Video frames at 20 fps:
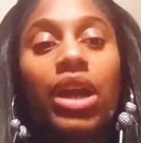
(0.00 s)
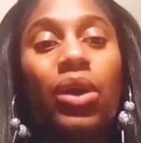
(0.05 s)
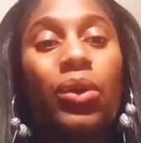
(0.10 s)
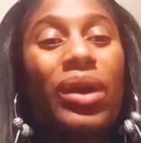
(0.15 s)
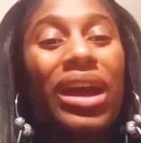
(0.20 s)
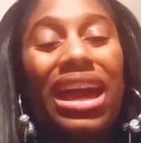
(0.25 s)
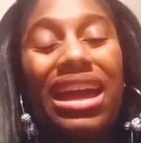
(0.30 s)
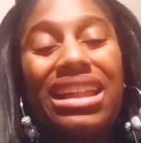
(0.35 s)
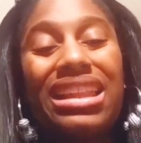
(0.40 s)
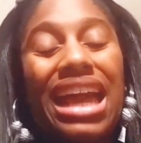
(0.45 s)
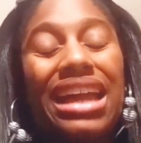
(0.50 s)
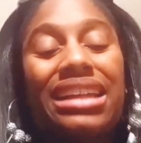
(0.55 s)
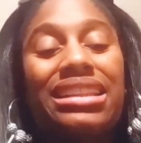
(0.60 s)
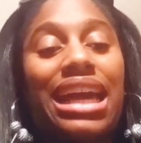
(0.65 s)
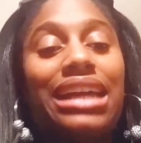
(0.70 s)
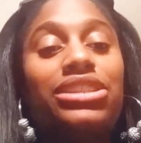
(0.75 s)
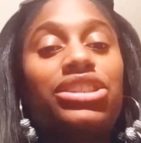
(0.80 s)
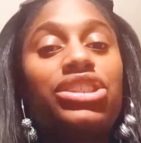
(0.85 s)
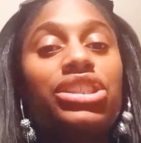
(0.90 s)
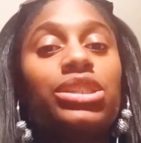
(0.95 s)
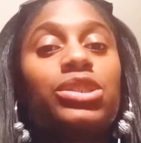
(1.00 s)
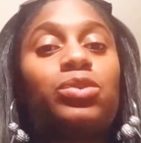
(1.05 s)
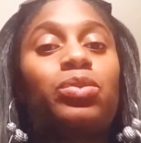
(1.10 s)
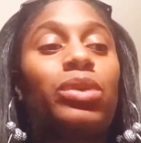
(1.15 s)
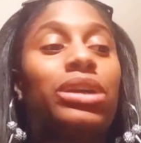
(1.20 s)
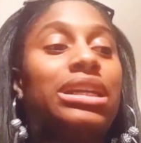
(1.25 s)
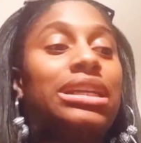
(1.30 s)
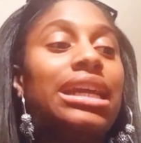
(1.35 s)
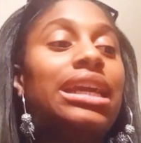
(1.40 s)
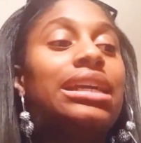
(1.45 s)
okay, like that's just
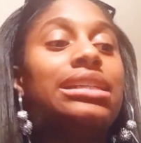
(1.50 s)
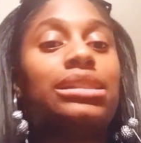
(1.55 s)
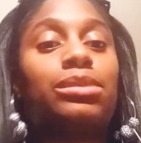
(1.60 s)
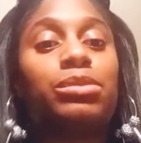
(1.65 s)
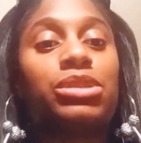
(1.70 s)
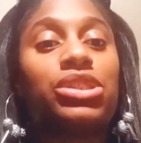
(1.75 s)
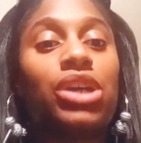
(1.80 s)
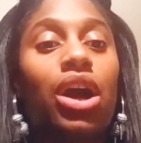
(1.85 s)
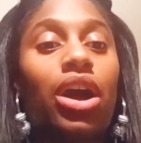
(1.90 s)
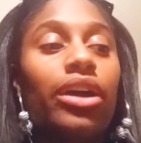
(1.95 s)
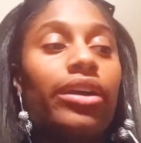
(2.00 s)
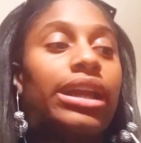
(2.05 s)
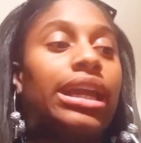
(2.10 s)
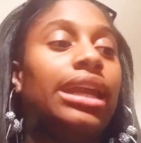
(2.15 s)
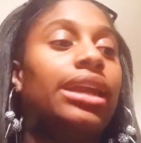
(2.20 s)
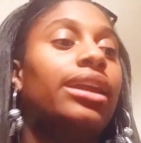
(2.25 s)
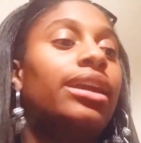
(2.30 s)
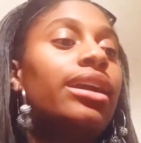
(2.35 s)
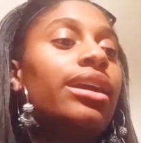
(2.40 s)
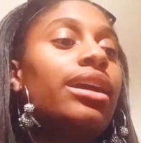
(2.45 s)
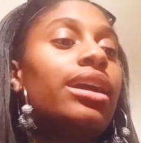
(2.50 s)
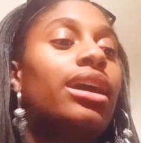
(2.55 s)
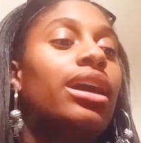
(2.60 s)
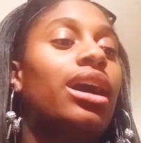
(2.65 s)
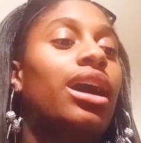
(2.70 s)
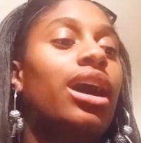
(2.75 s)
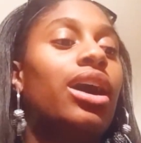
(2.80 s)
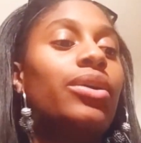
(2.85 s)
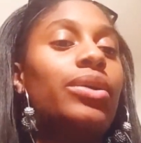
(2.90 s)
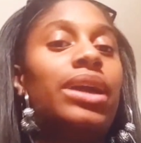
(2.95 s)
what it is. I'm sorry.
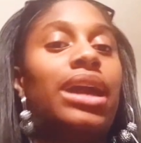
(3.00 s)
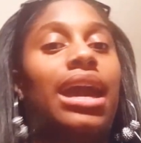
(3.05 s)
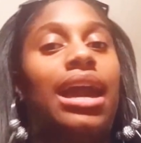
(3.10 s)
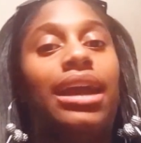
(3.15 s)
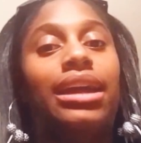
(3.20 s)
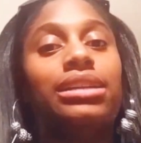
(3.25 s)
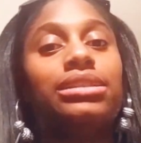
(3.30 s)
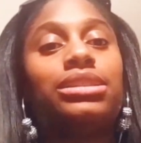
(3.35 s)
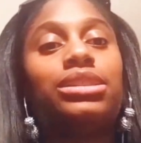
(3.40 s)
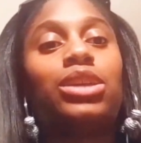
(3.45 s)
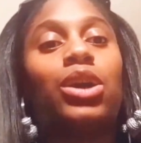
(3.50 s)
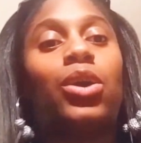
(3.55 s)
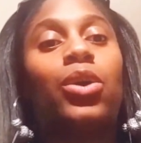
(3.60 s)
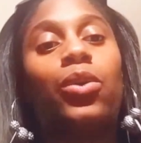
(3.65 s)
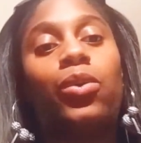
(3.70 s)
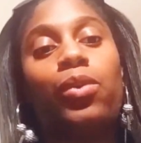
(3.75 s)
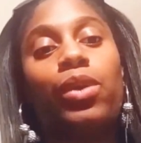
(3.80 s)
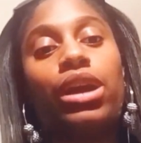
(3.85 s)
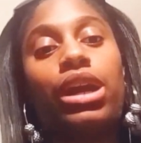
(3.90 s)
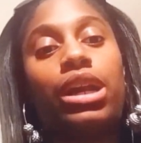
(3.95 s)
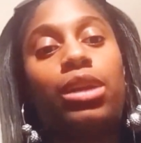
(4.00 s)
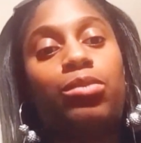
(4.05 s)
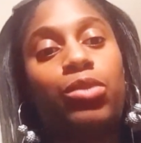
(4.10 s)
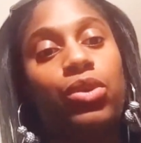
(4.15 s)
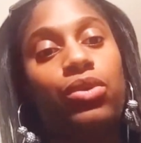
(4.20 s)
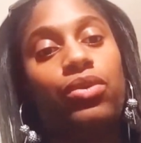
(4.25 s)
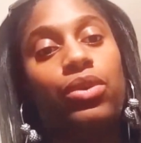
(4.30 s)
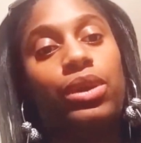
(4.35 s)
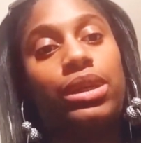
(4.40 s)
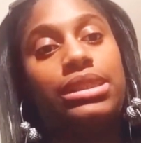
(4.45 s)
Okay, so we're gonna
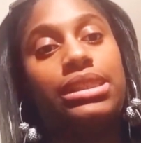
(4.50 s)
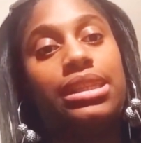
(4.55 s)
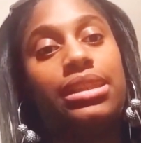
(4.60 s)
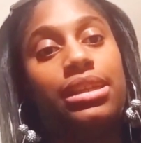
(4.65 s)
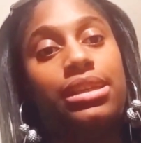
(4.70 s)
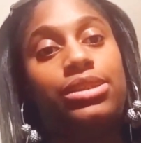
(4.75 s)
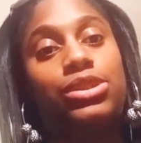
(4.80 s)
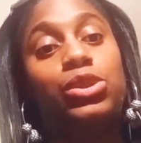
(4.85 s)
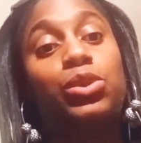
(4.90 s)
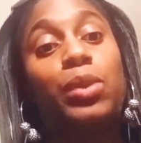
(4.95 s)
move on to these